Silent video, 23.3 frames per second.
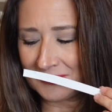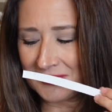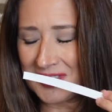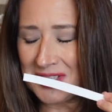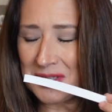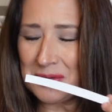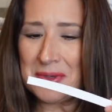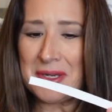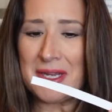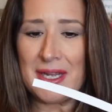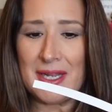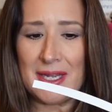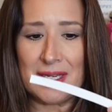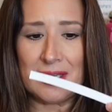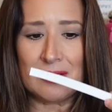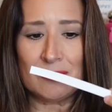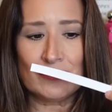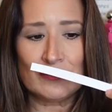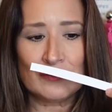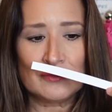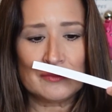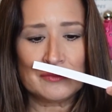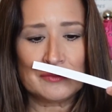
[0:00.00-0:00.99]

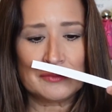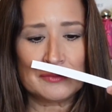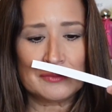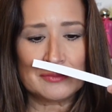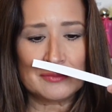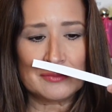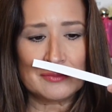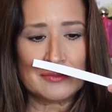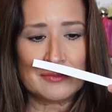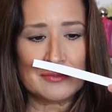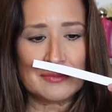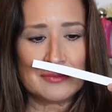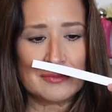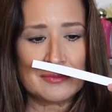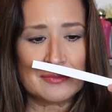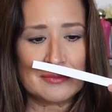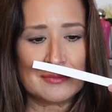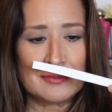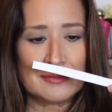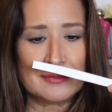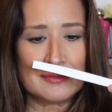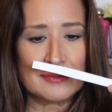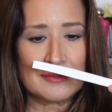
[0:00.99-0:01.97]
Okay.
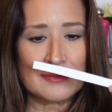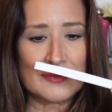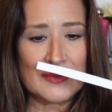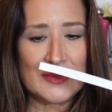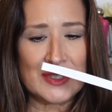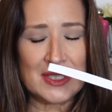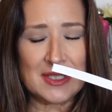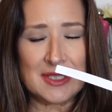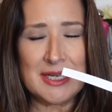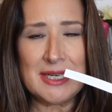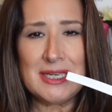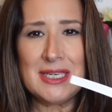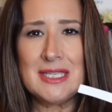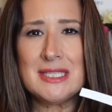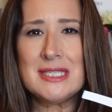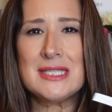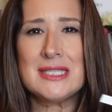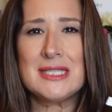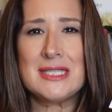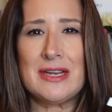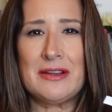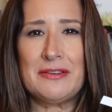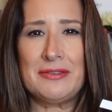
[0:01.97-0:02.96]
Delina
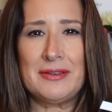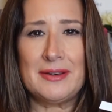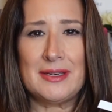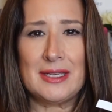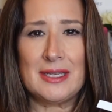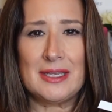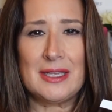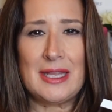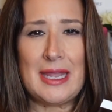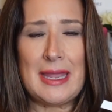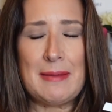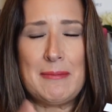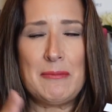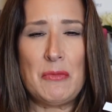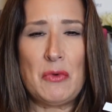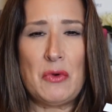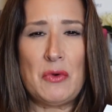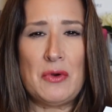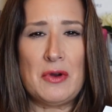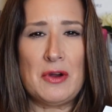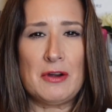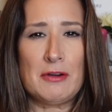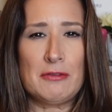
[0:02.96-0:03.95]
is definitely
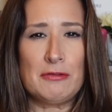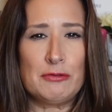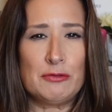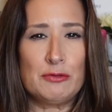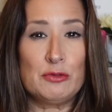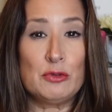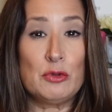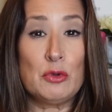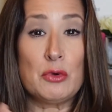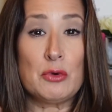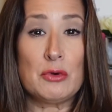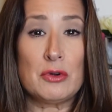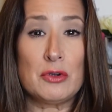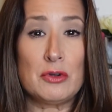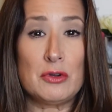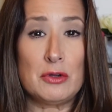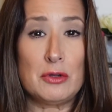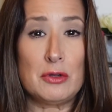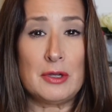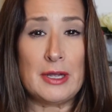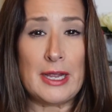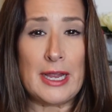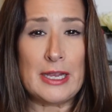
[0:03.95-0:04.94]
more
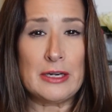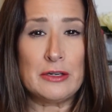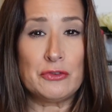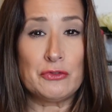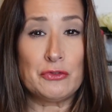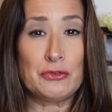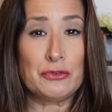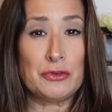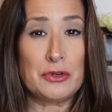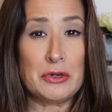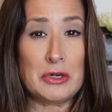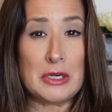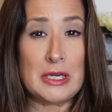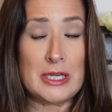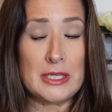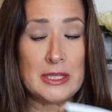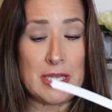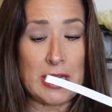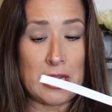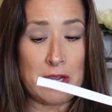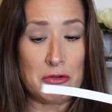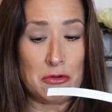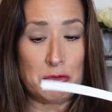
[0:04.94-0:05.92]
floral and fruity in
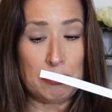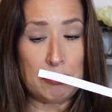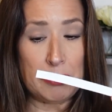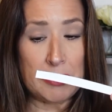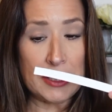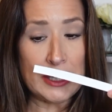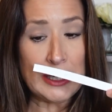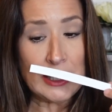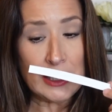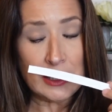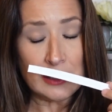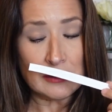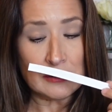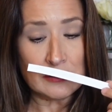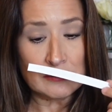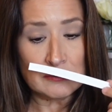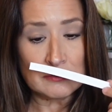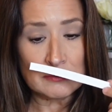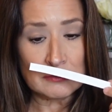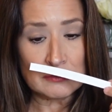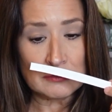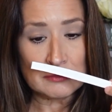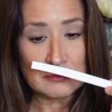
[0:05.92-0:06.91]
the opening
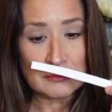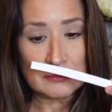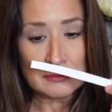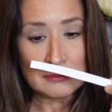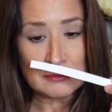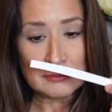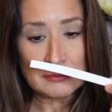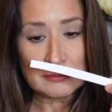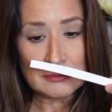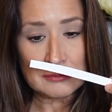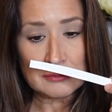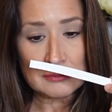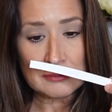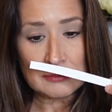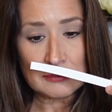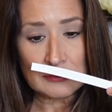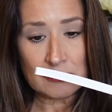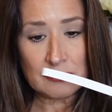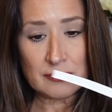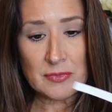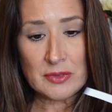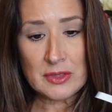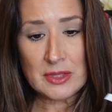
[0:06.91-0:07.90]

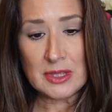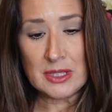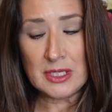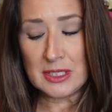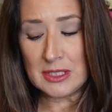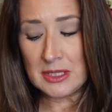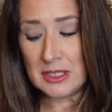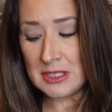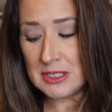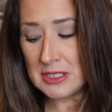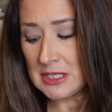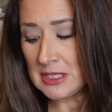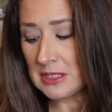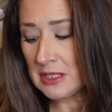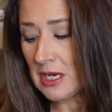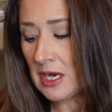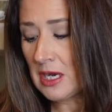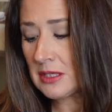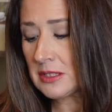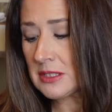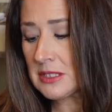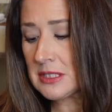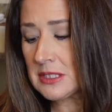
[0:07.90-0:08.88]
than the
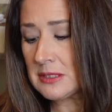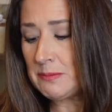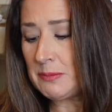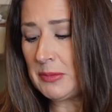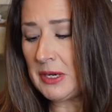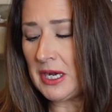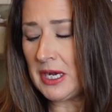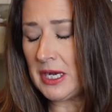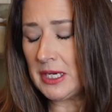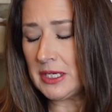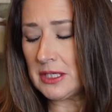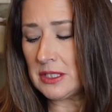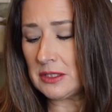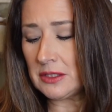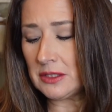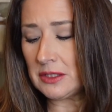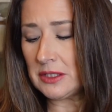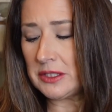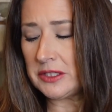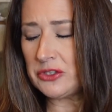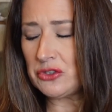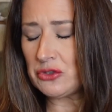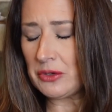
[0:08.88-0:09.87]
Delox, but
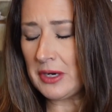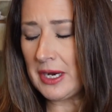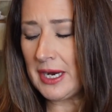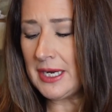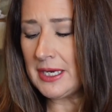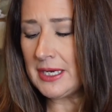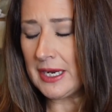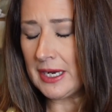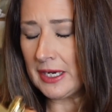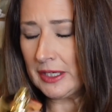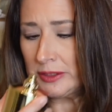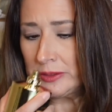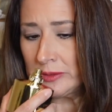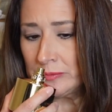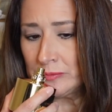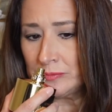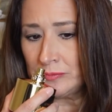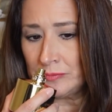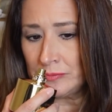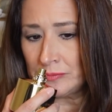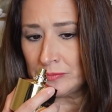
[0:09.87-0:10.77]
the dry down